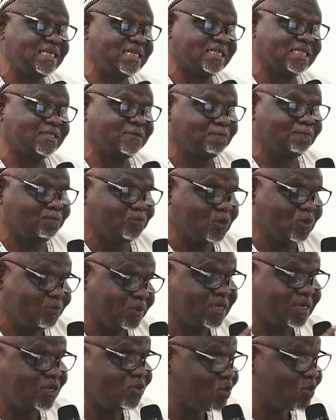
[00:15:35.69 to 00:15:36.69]
days,
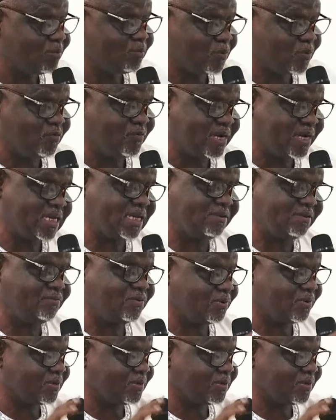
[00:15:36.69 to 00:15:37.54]
but this one provided